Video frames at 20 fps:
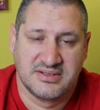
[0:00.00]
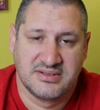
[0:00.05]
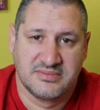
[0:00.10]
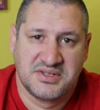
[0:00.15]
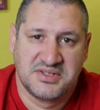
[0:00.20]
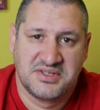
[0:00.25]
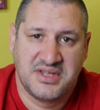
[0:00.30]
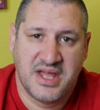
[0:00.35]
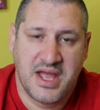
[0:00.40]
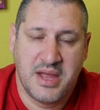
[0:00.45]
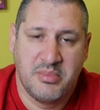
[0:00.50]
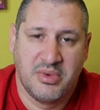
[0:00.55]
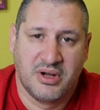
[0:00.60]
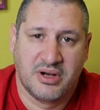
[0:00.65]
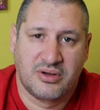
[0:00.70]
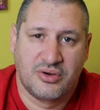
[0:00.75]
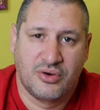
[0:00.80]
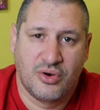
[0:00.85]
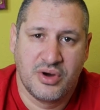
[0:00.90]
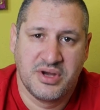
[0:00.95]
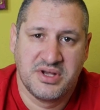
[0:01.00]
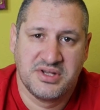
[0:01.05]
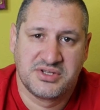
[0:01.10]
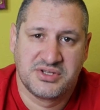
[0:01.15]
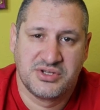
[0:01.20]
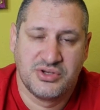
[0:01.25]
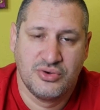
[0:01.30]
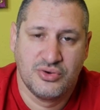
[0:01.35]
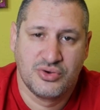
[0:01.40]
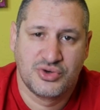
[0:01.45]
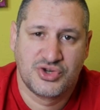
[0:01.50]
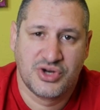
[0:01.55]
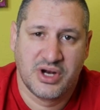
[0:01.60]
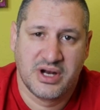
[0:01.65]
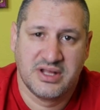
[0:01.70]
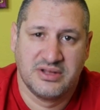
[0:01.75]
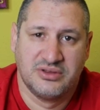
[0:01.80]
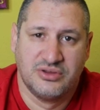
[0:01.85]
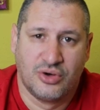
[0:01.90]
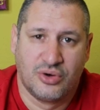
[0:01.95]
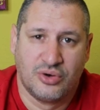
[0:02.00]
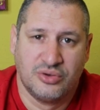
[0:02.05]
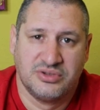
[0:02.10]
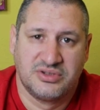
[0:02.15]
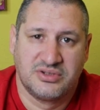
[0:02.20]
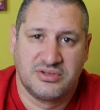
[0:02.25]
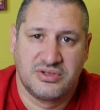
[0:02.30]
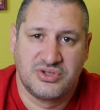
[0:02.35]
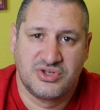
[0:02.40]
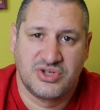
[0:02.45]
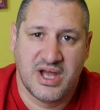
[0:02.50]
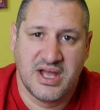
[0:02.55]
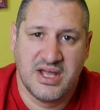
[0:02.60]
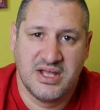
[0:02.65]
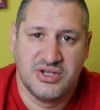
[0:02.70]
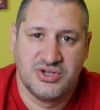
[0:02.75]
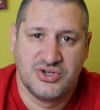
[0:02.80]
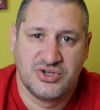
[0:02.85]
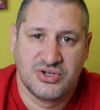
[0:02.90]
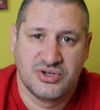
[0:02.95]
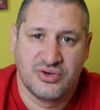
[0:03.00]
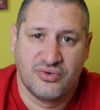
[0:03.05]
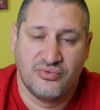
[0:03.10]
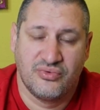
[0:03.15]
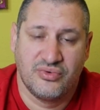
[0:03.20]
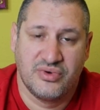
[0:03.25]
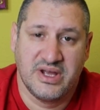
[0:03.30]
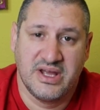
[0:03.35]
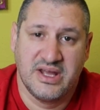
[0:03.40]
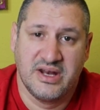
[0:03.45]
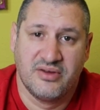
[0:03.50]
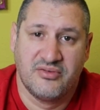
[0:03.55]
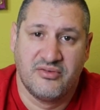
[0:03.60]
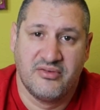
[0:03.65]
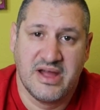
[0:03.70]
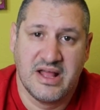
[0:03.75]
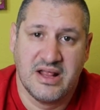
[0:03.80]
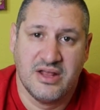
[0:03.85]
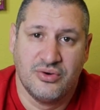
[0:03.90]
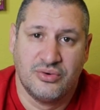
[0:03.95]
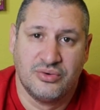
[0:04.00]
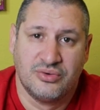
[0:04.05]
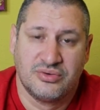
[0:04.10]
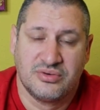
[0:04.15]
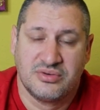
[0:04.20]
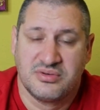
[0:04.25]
Stable coins usually don't change in value,